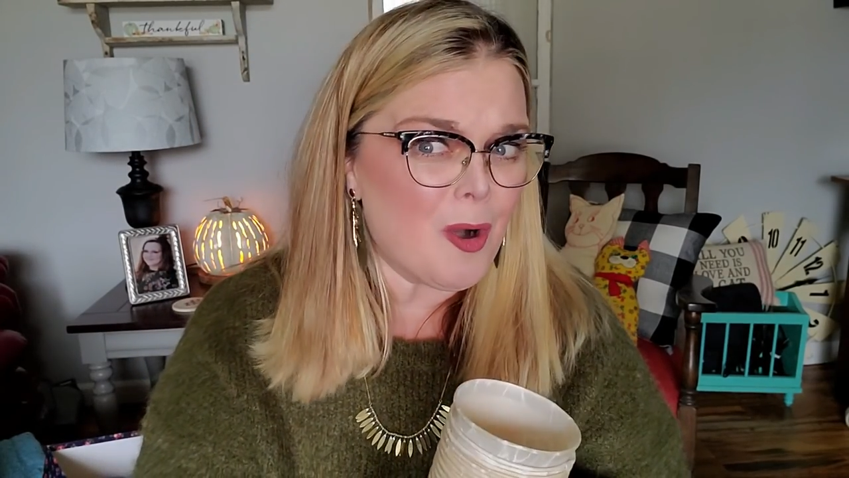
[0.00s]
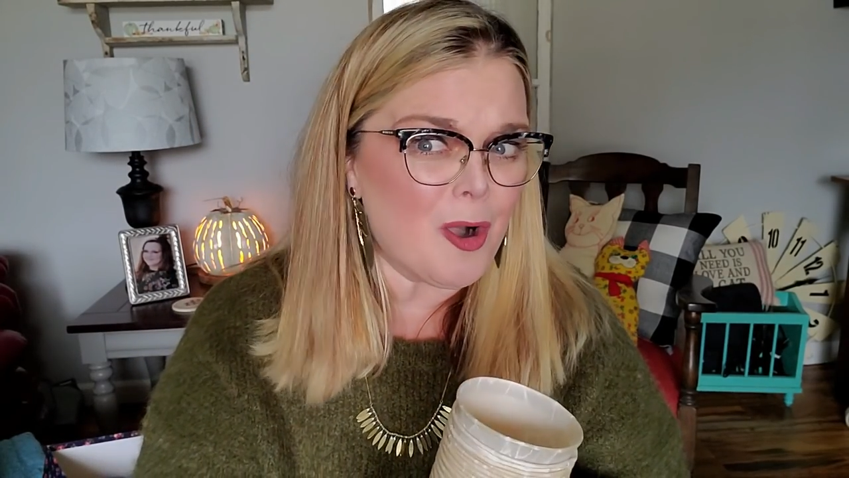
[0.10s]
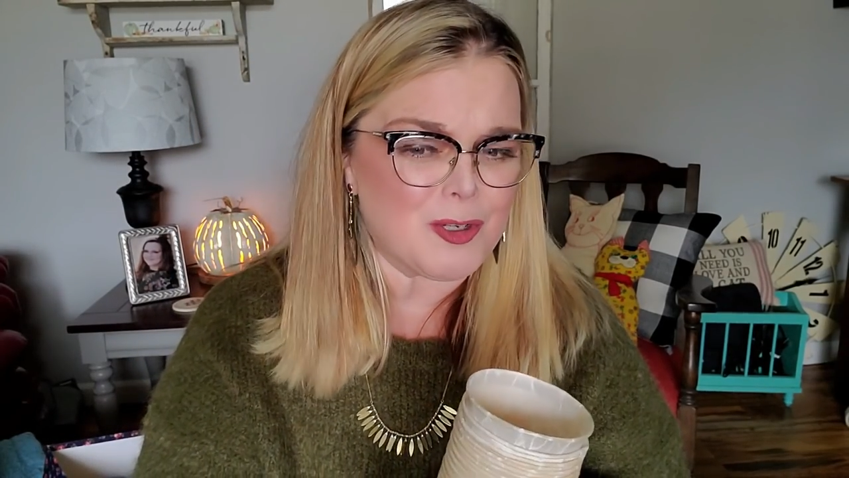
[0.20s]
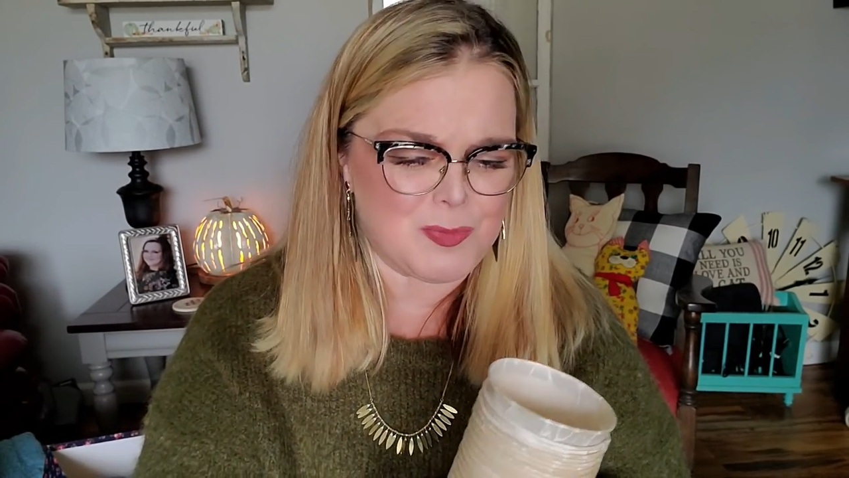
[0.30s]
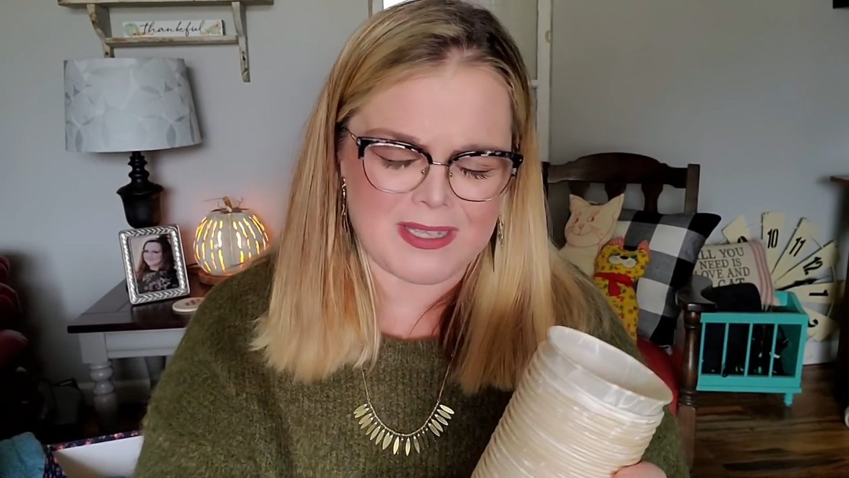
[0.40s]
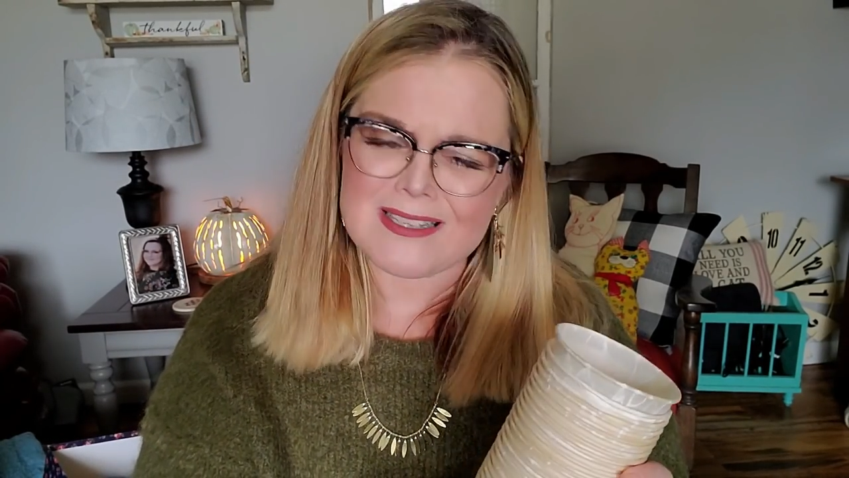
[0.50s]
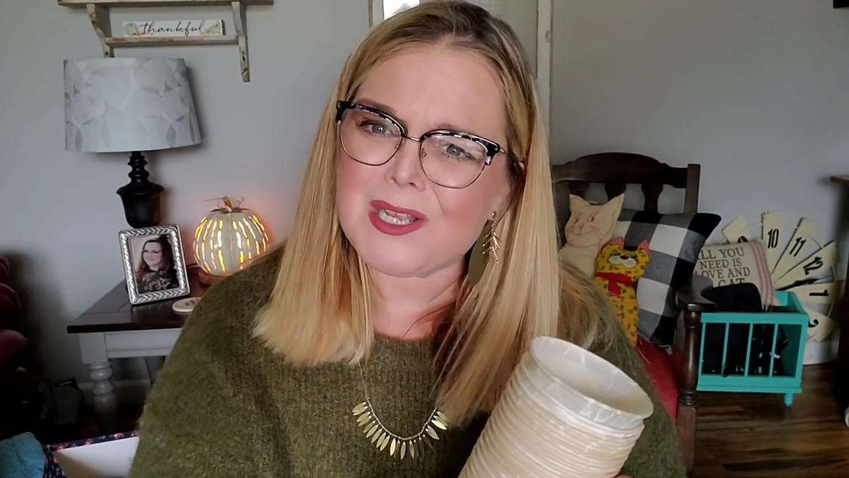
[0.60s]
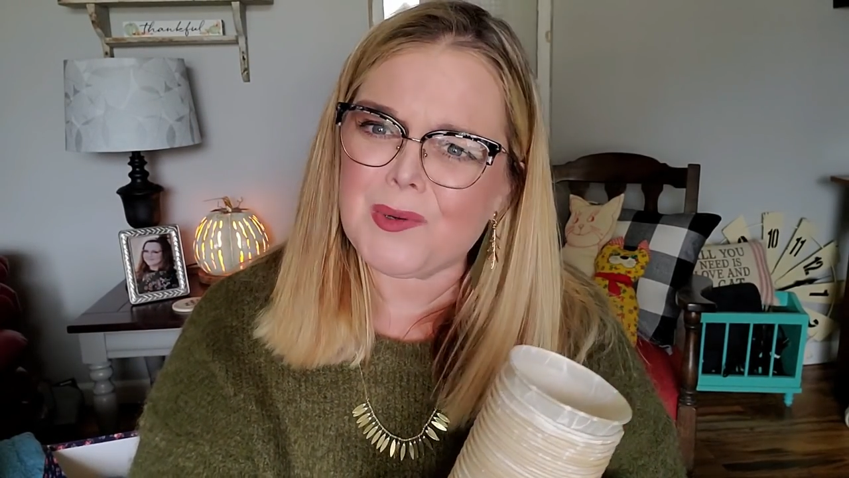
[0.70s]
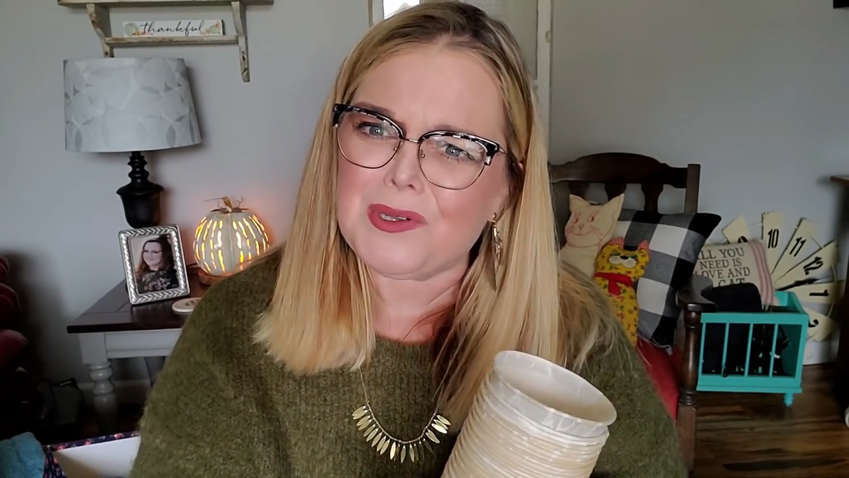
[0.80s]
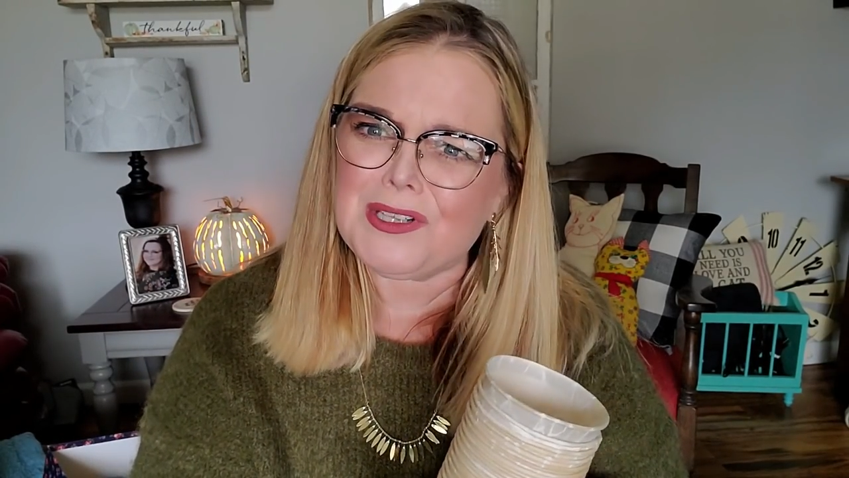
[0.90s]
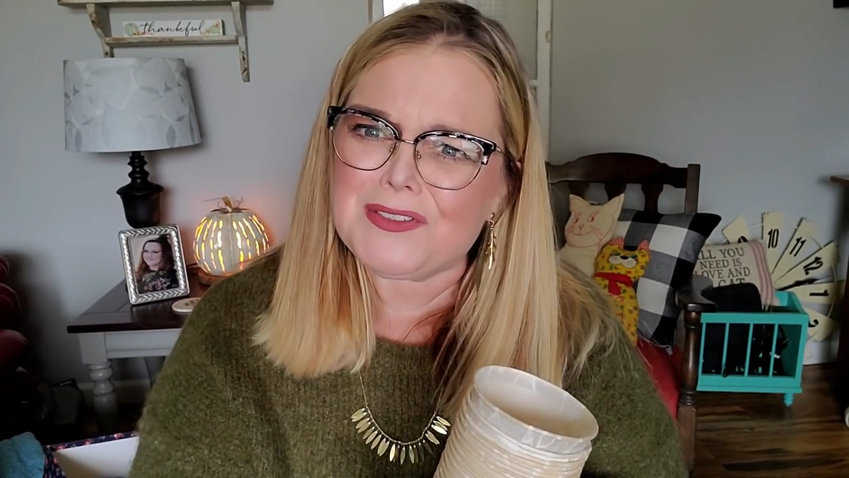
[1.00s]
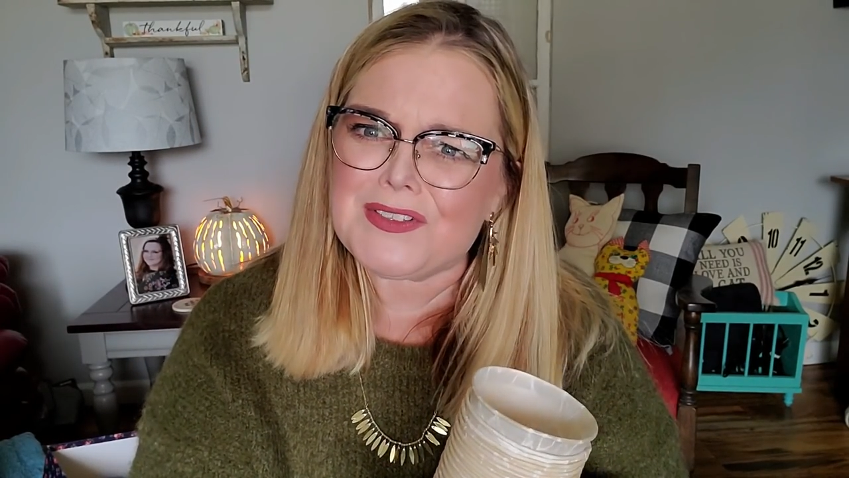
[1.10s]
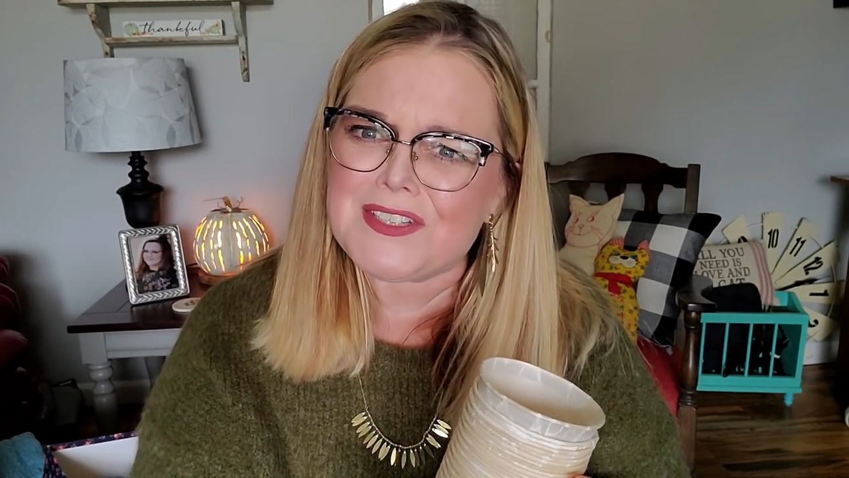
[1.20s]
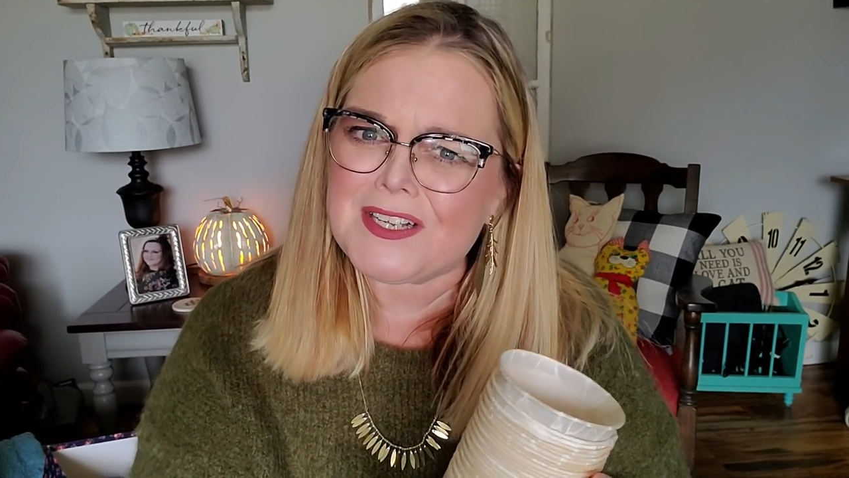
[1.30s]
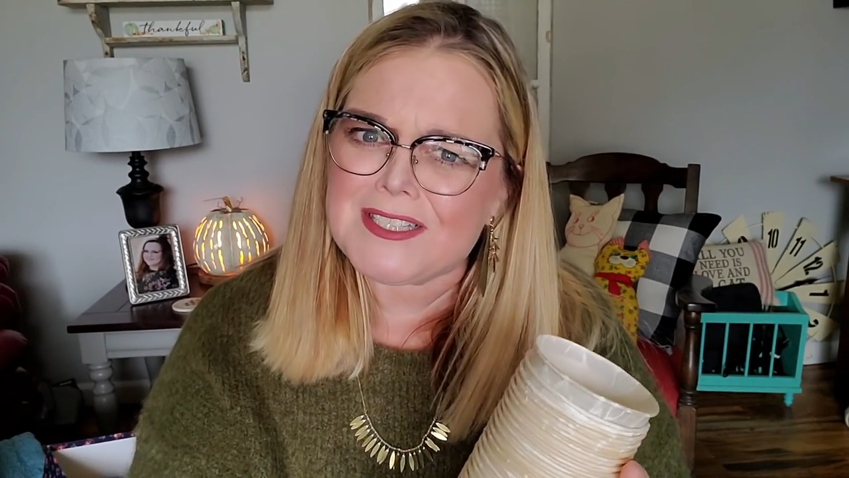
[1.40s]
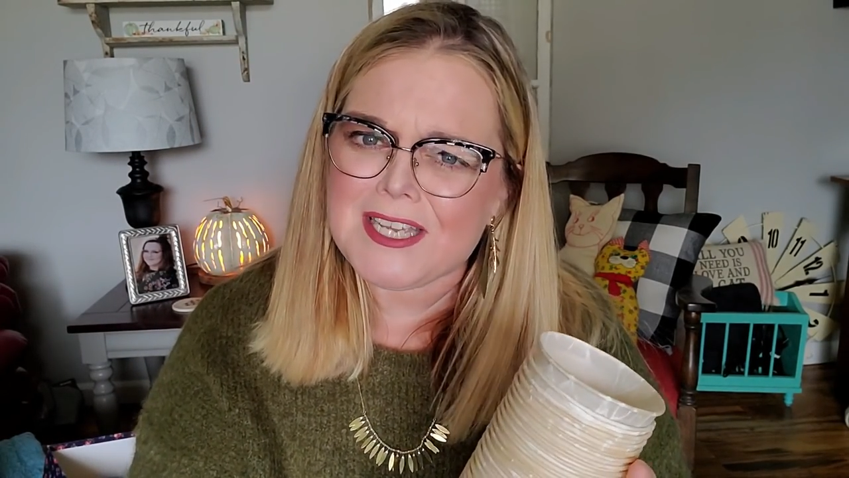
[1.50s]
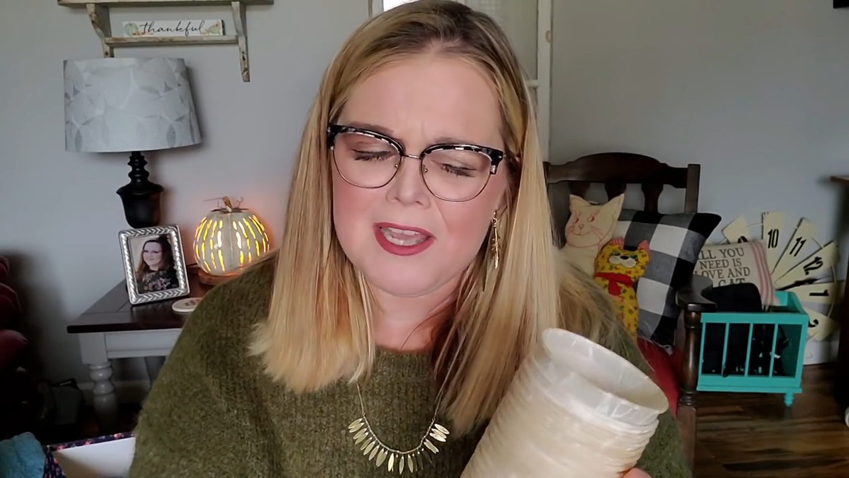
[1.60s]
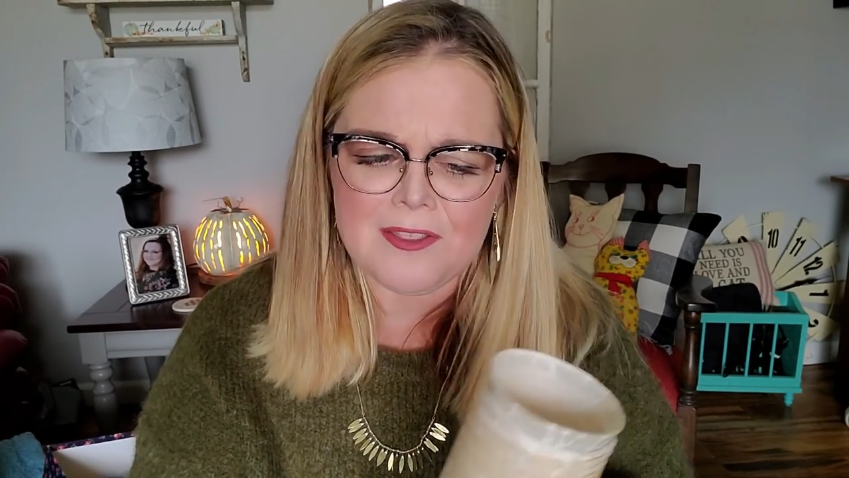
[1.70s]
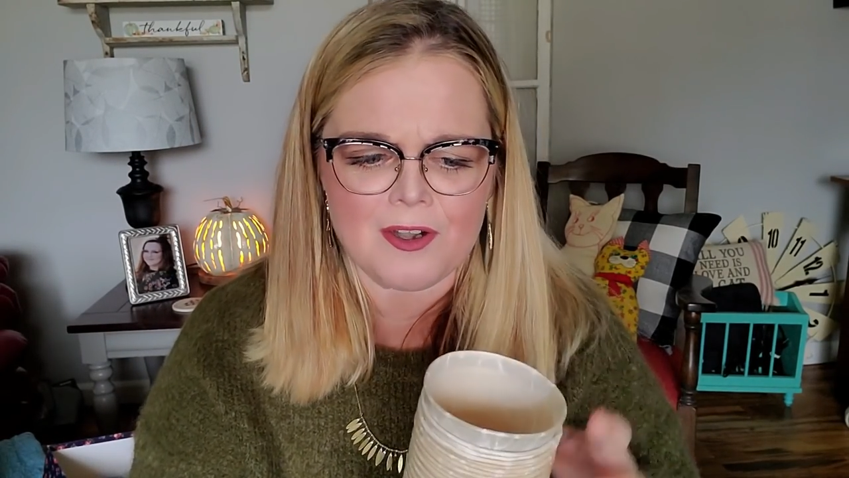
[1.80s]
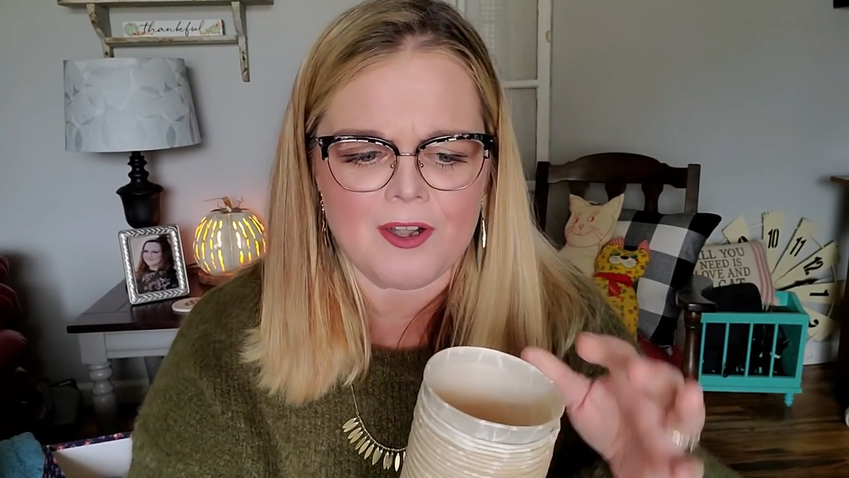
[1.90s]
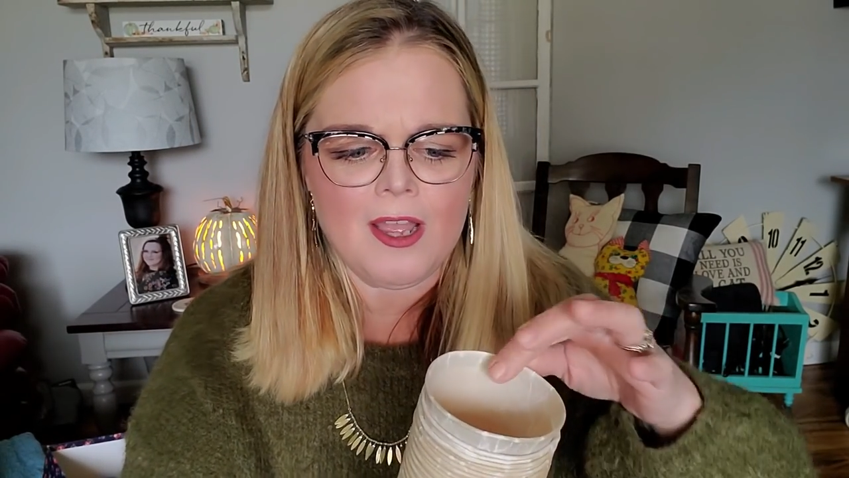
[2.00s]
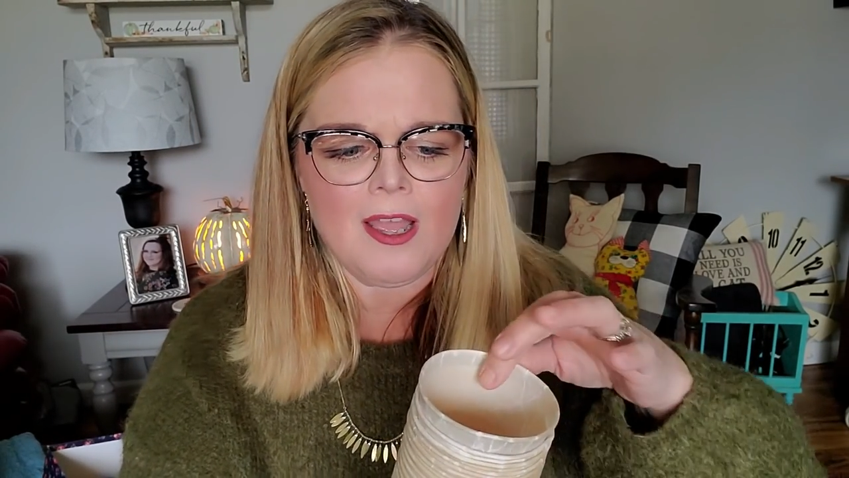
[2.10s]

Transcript: apart because they were a little stuck together.